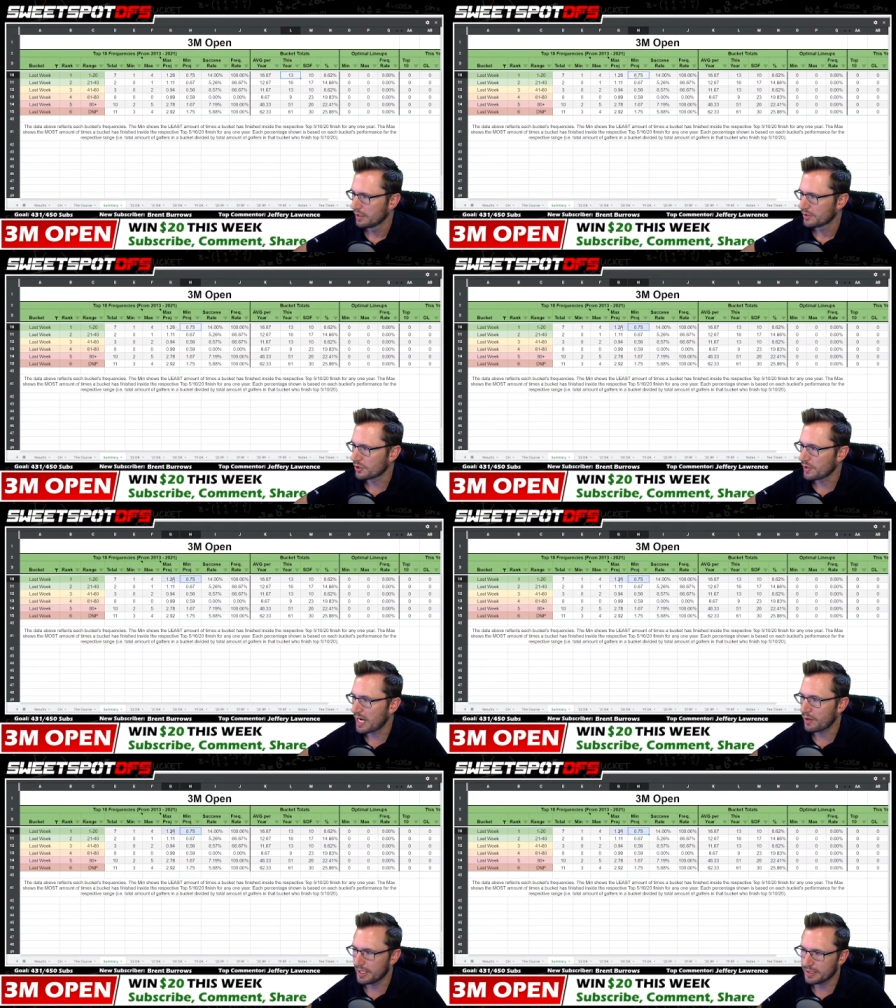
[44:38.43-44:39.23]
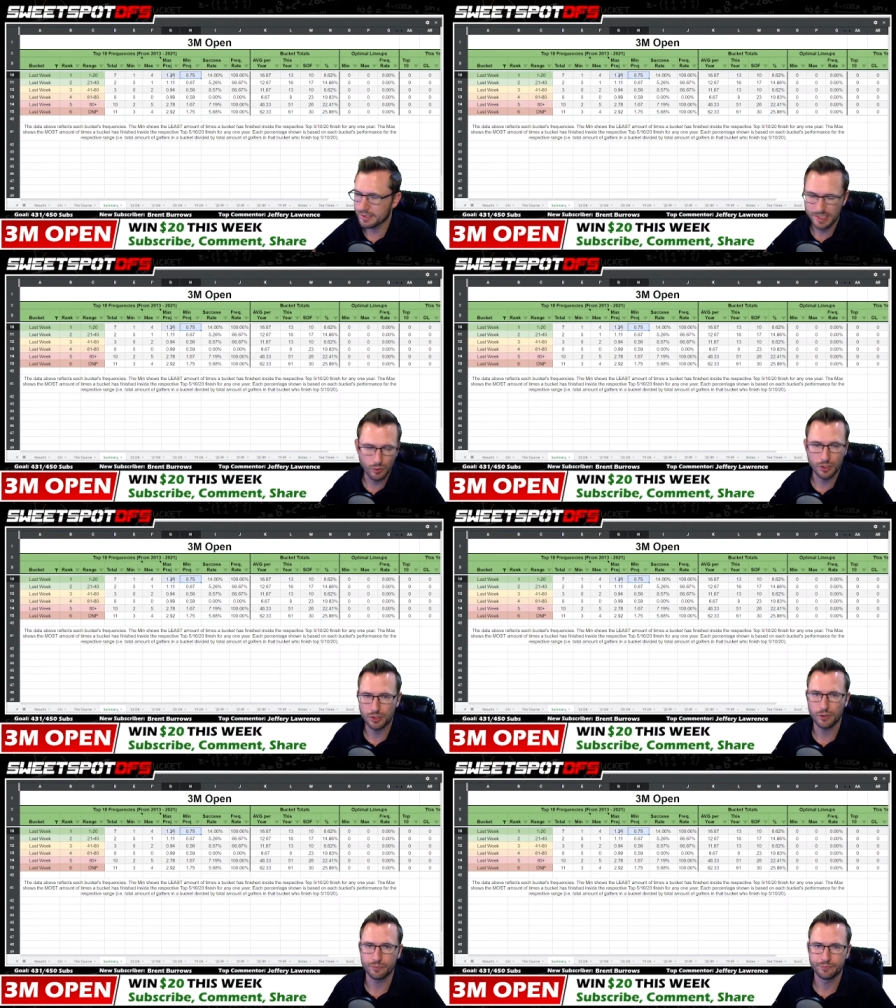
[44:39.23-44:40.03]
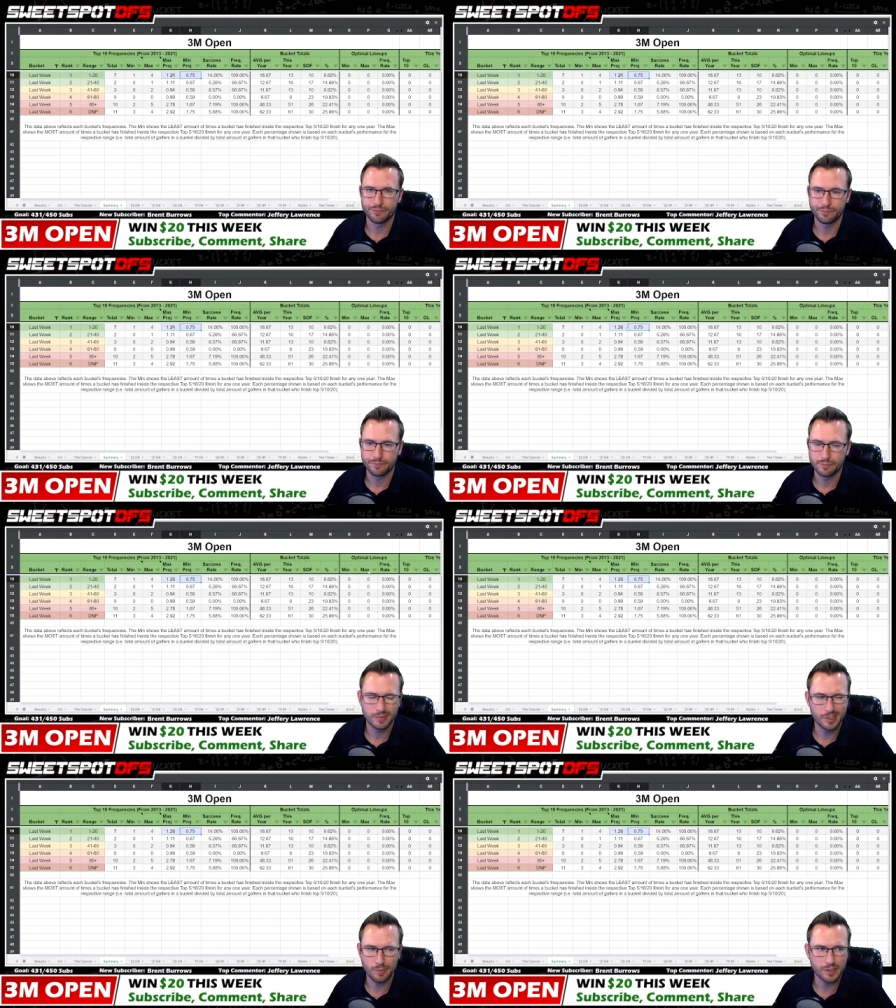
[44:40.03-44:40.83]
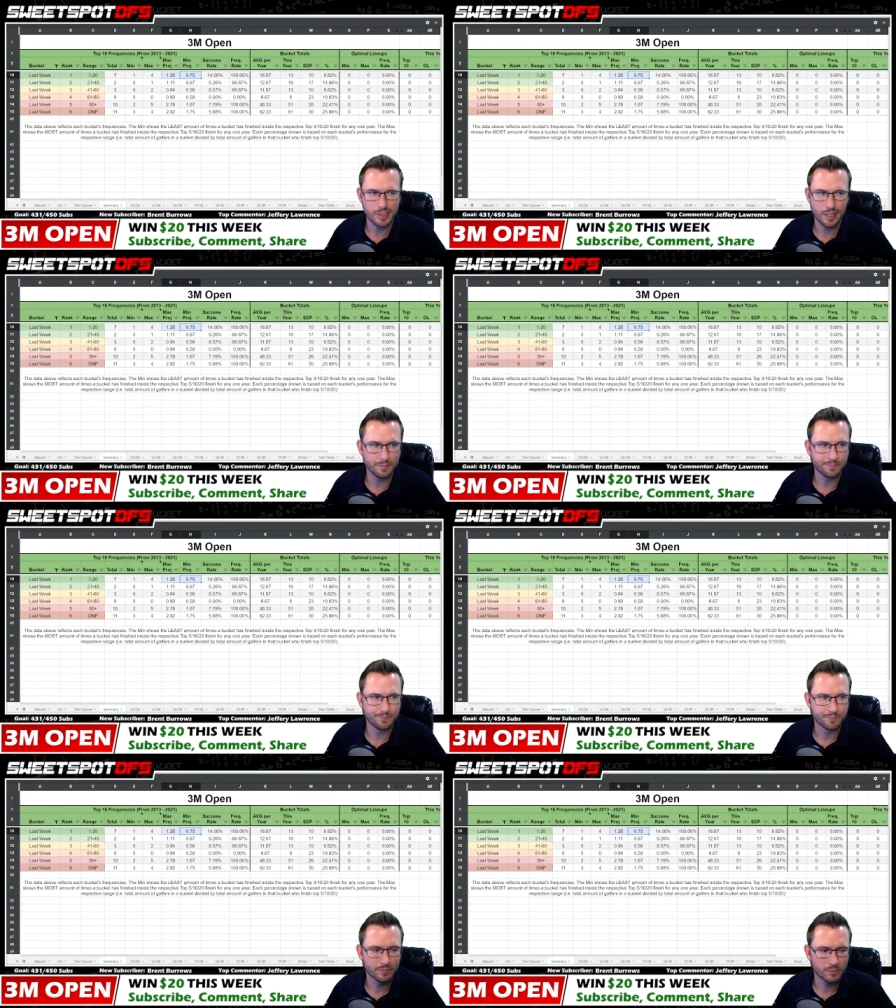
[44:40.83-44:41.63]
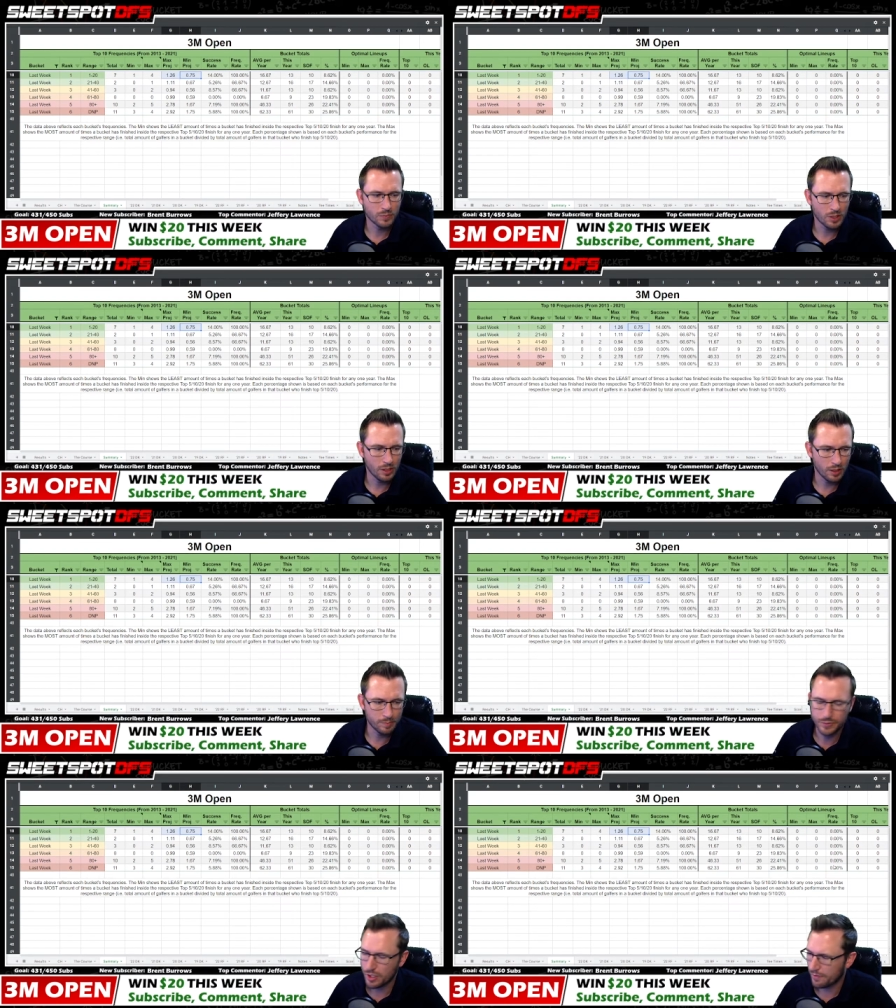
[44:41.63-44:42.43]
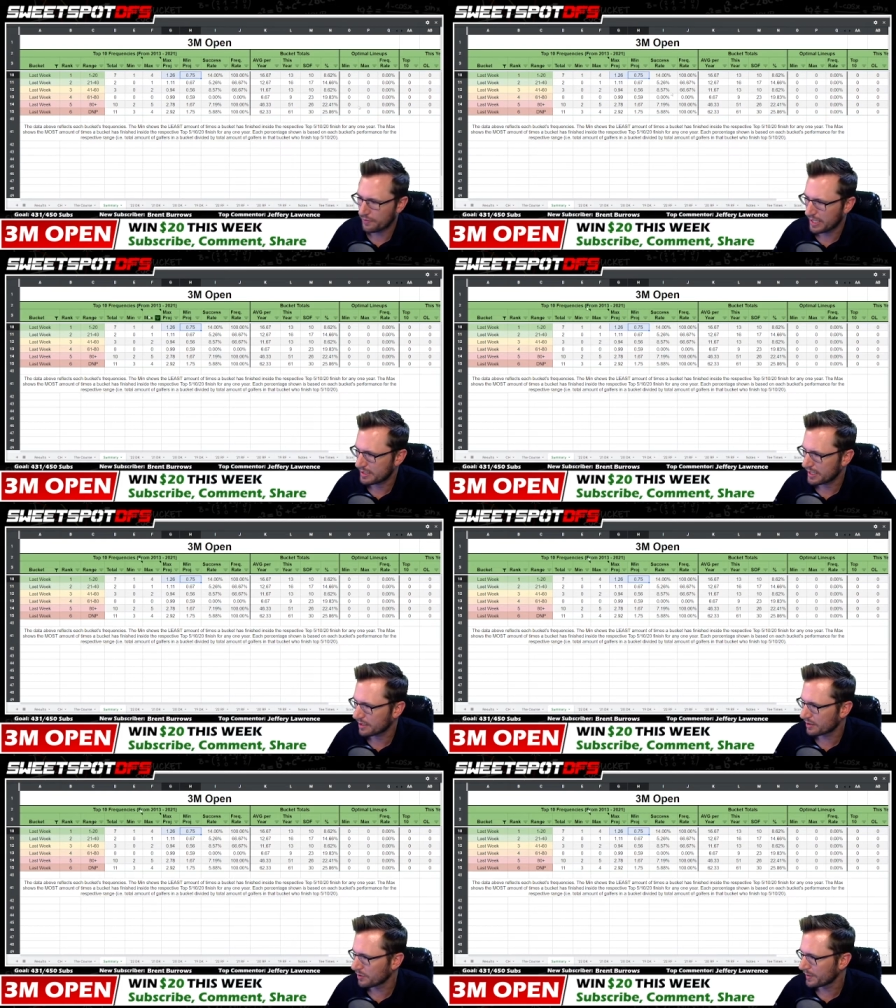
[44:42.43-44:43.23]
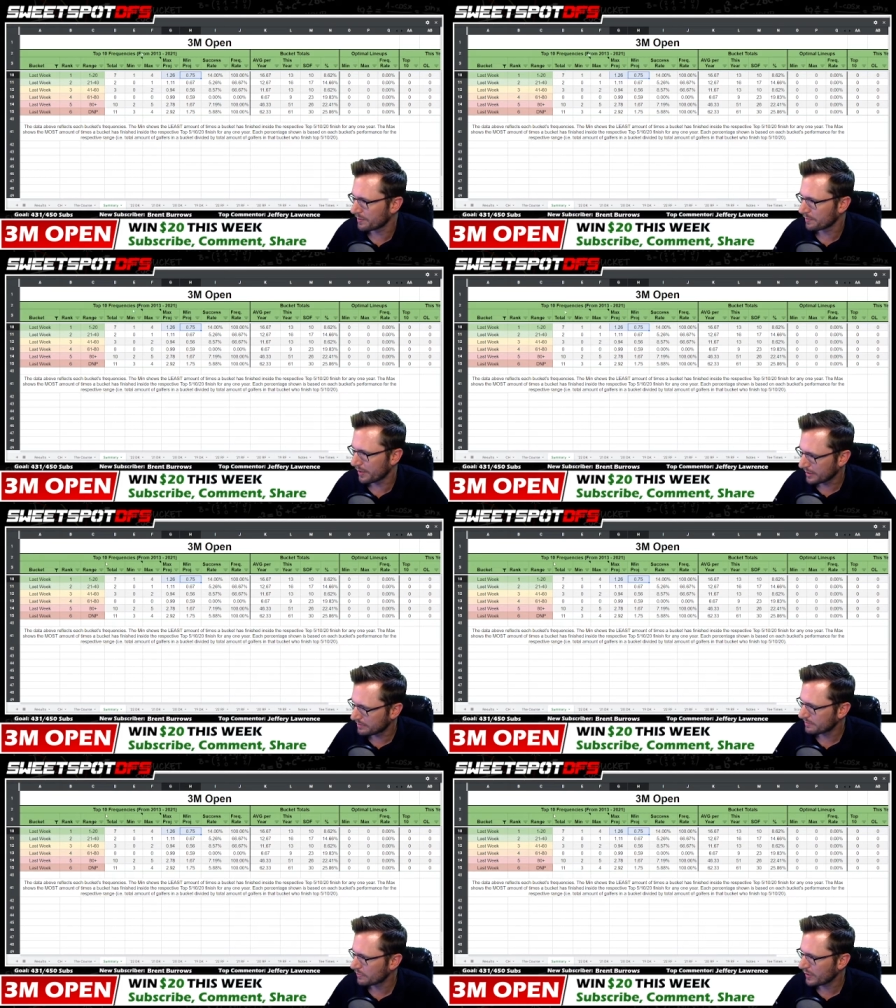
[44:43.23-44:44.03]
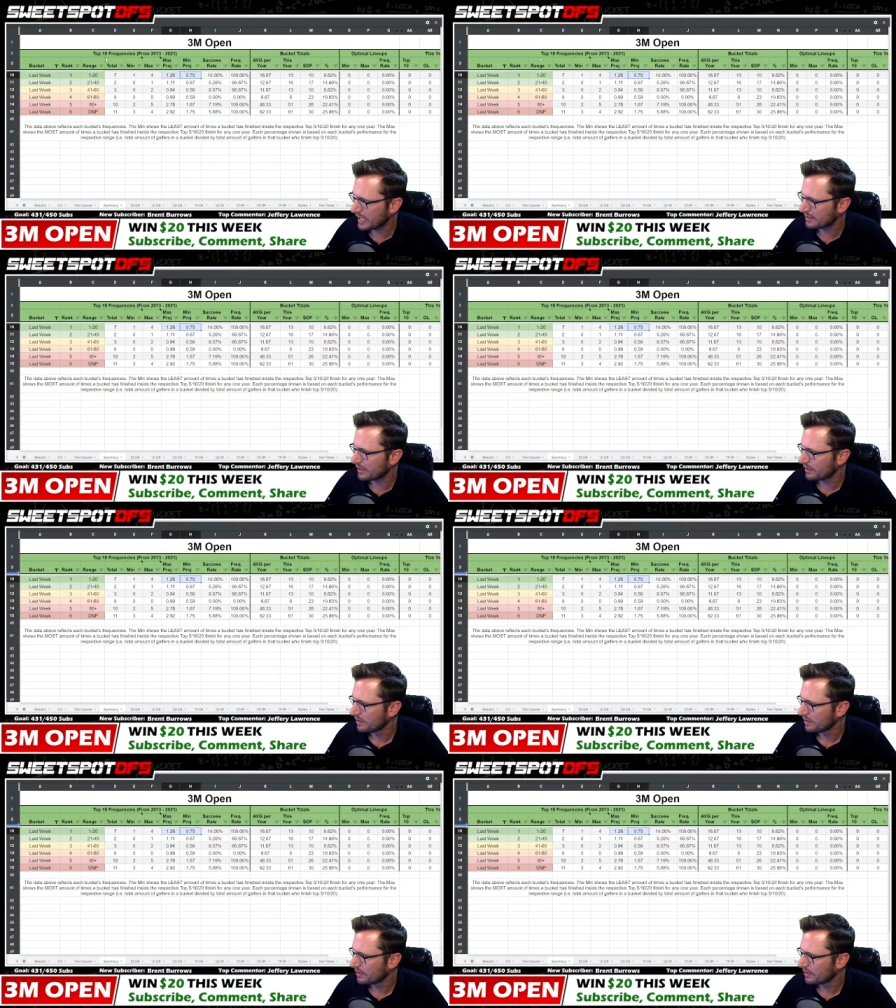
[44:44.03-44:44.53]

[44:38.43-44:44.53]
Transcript: So now it is 0 to 2. Simple as that. Um, sorry for that taking a little bit, but we got there.